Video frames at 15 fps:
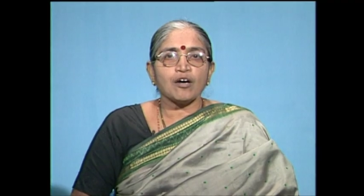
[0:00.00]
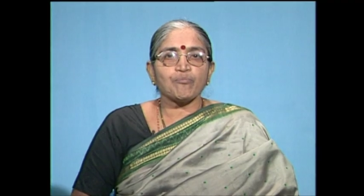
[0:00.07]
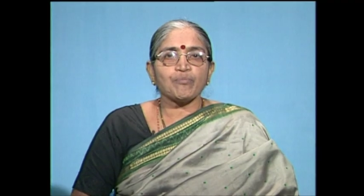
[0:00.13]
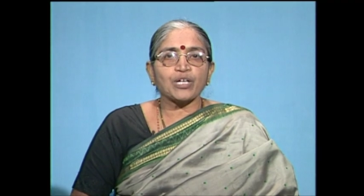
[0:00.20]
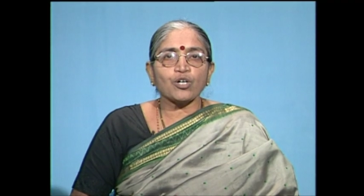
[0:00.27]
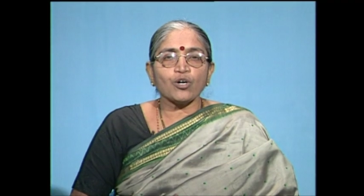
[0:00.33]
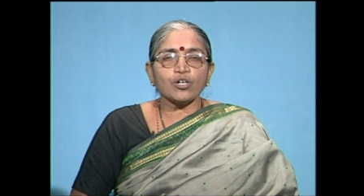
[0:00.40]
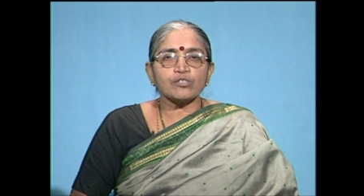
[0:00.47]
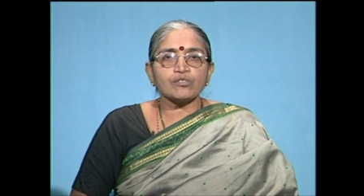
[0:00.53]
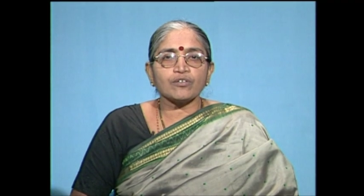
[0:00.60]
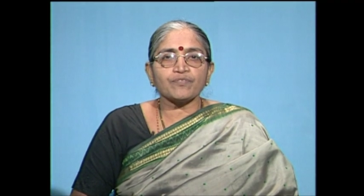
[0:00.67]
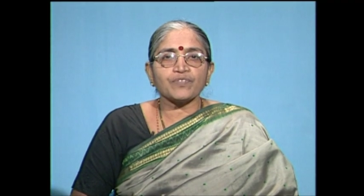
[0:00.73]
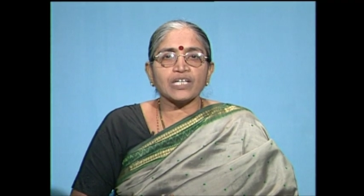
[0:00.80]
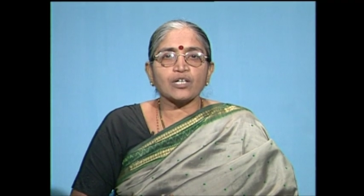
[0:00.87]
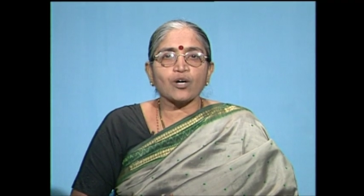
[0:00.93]
Because
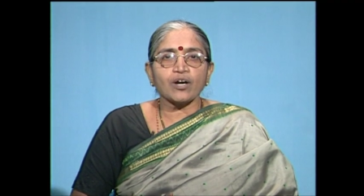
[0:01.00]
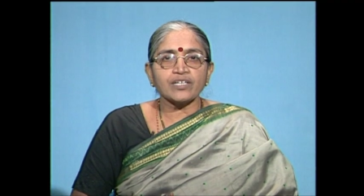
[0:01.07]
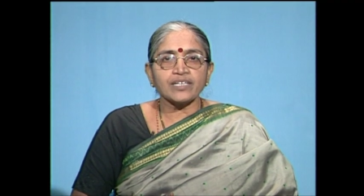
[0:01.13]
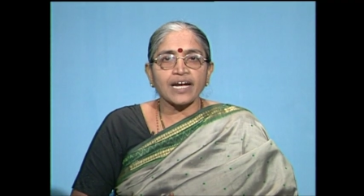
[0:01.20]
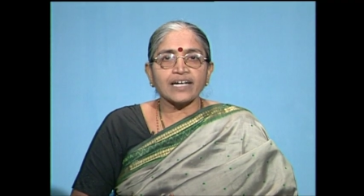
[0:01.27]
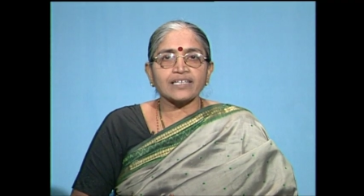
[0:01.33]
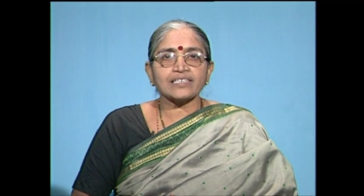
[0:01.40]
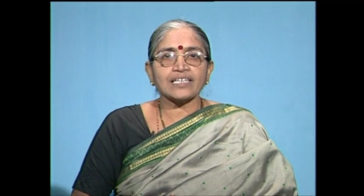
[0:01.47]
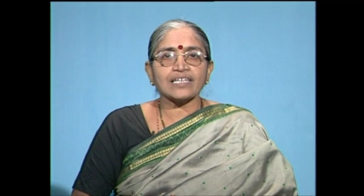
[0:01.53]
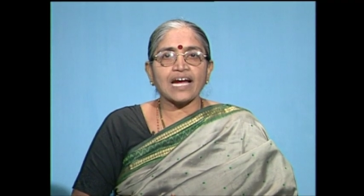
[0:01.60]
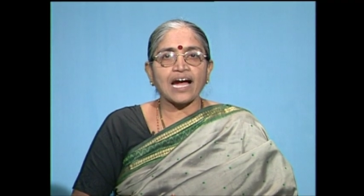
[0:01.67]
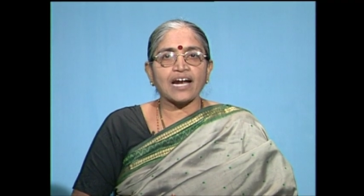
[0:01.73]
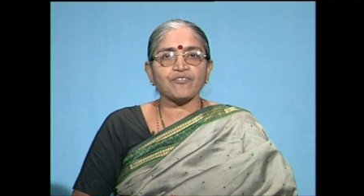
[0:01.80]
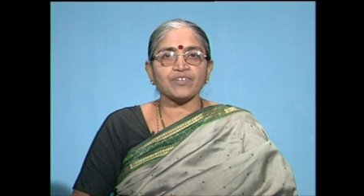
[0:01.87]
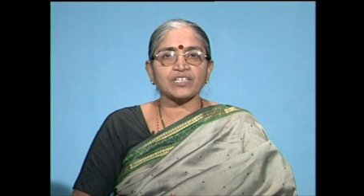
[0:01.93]
of the contact he
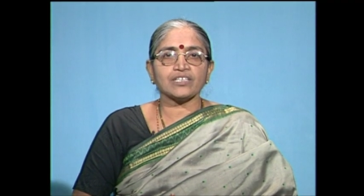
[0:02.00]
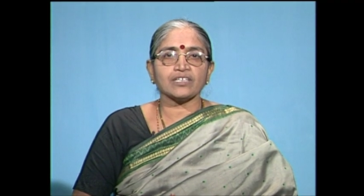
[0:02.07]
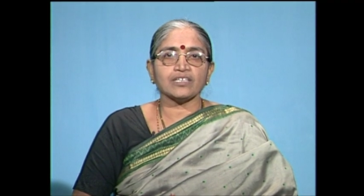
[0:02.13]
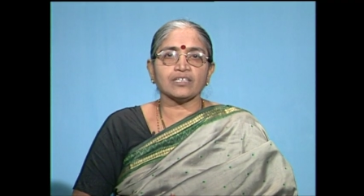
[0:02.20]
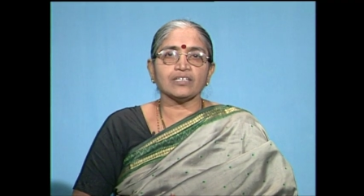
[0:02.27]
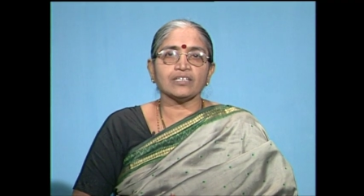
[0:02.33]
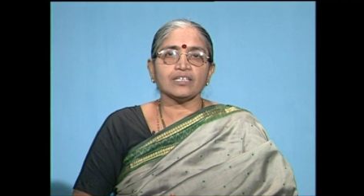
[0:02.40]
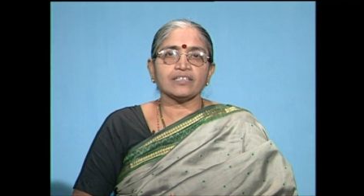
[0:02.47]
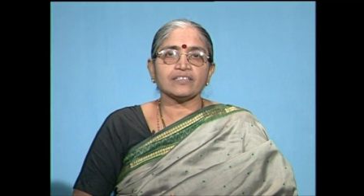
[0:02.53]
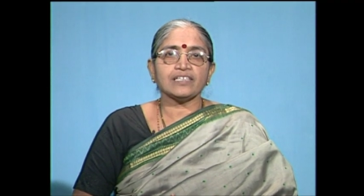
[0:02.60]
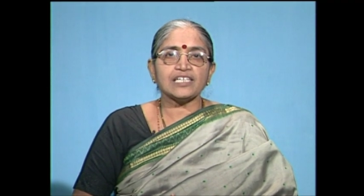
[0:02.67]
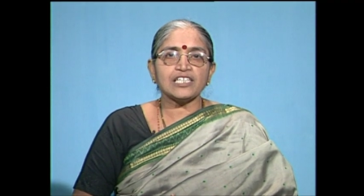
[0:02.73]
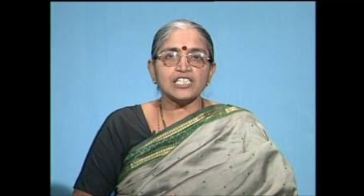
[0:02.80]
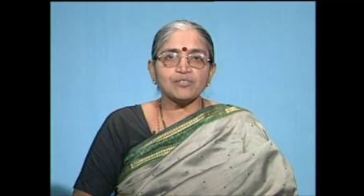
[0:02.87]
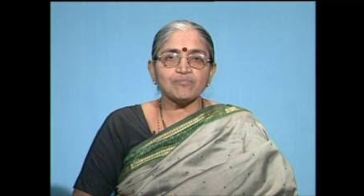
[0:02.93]
had with her,
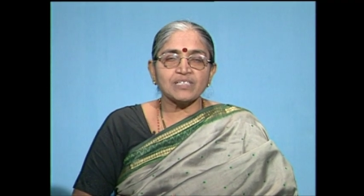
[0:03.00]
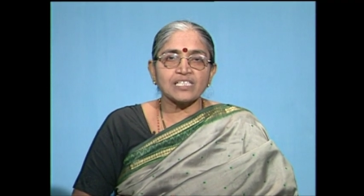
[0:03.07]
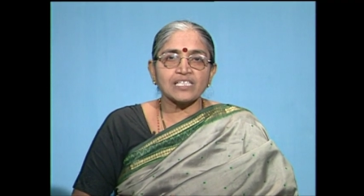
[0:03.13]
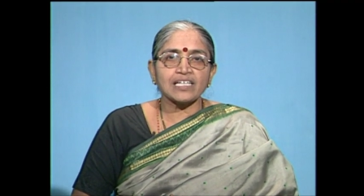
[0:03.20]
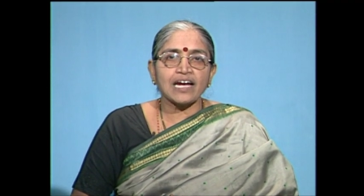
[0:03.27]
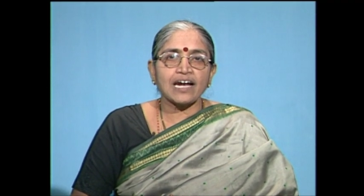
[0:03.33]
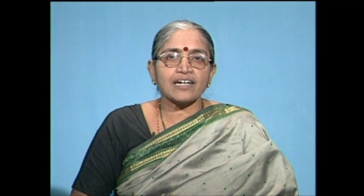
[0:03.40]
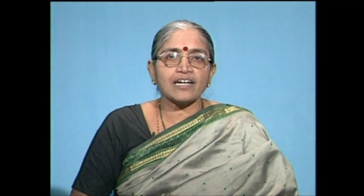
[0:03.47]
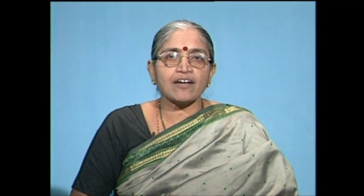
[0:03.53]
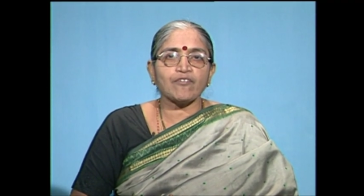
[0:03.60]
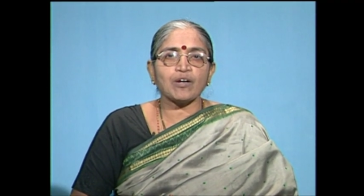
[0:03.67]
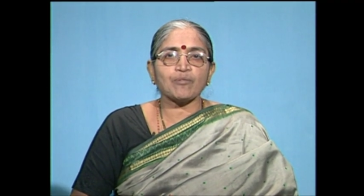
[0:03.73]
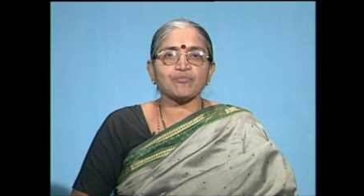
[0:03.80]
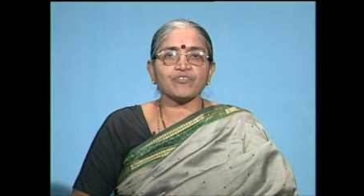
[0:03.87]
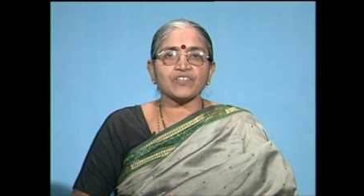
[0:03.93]
the intimacy he had
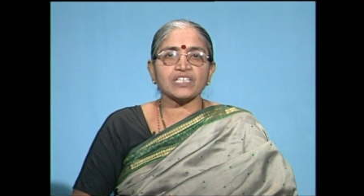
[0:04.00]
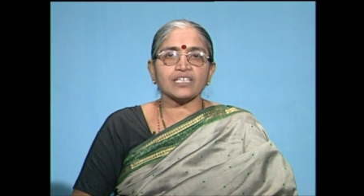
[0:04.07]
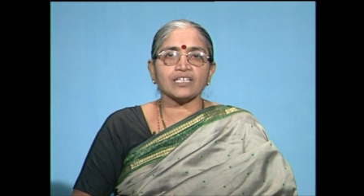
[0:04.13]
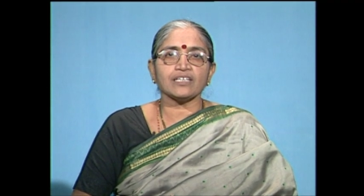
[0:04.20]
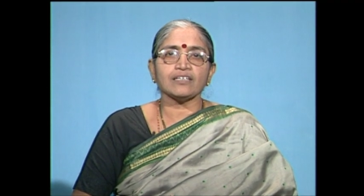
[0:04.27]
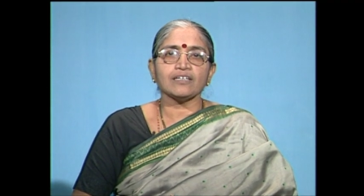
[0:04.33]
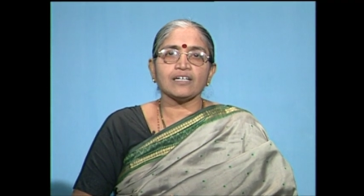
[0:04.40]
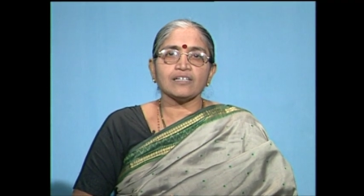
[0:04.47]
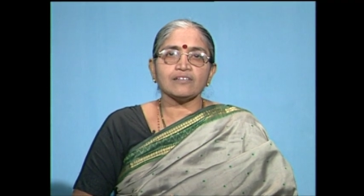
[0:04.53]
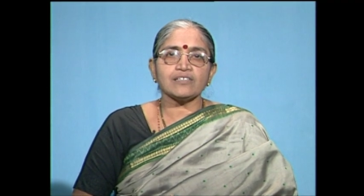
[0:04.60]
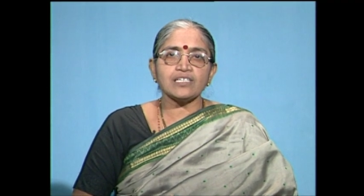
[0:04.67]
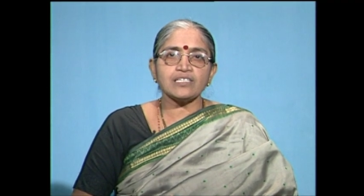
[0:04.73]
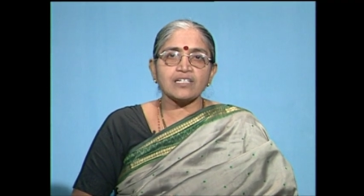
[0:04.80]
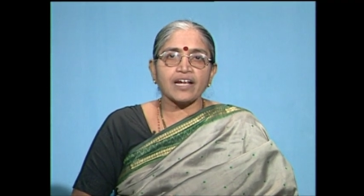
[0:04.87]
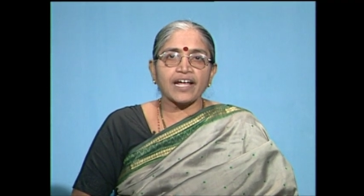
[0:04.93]
developed with her, this